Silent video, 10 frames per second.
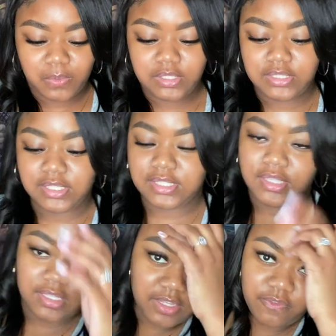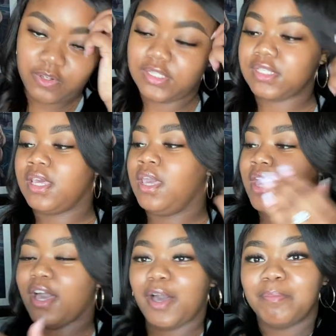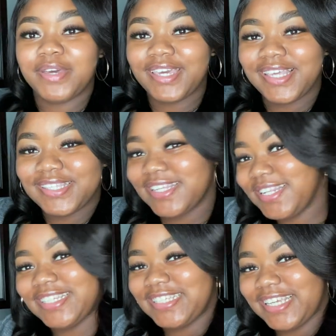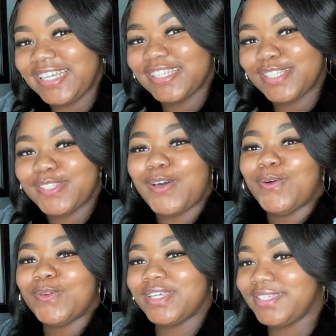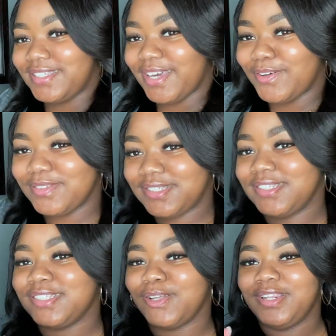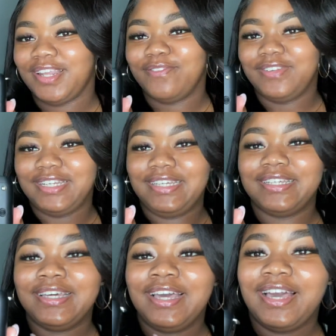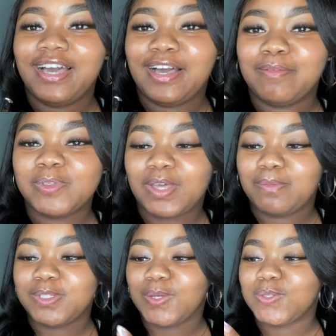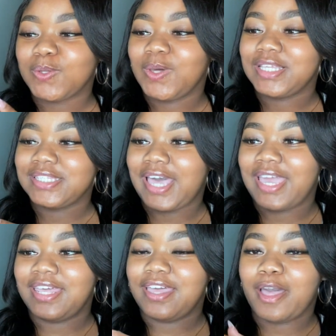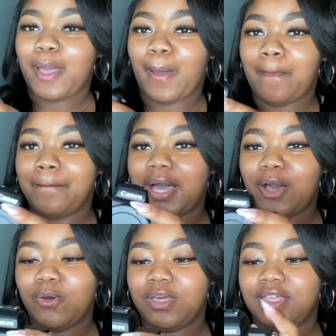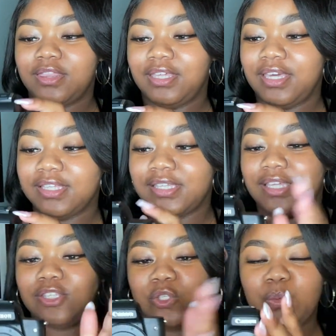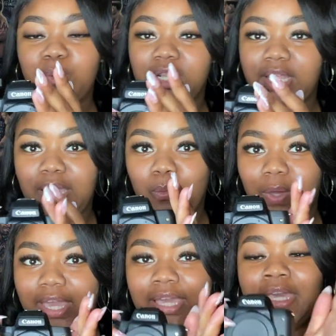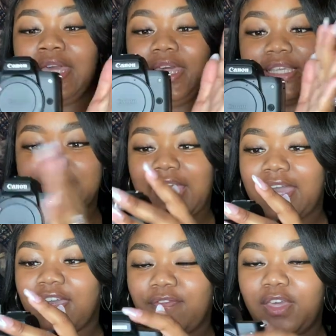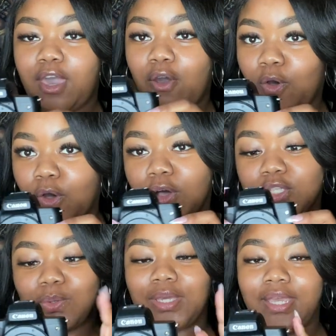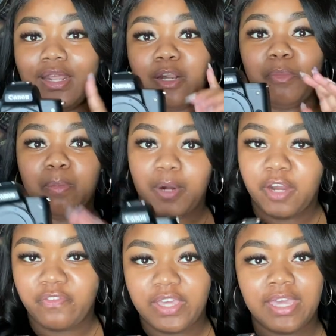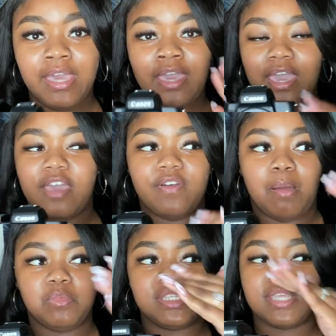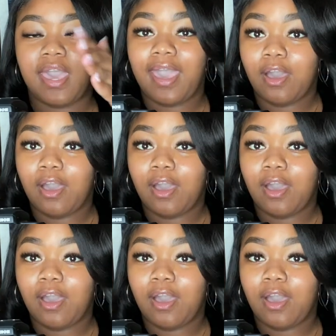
with it to see the difference. But isn't she so cute? She's so lovely. So I'm so excited about this. It's super lightweight, it's not heavy at all, so again it'll be perfect if I'm just at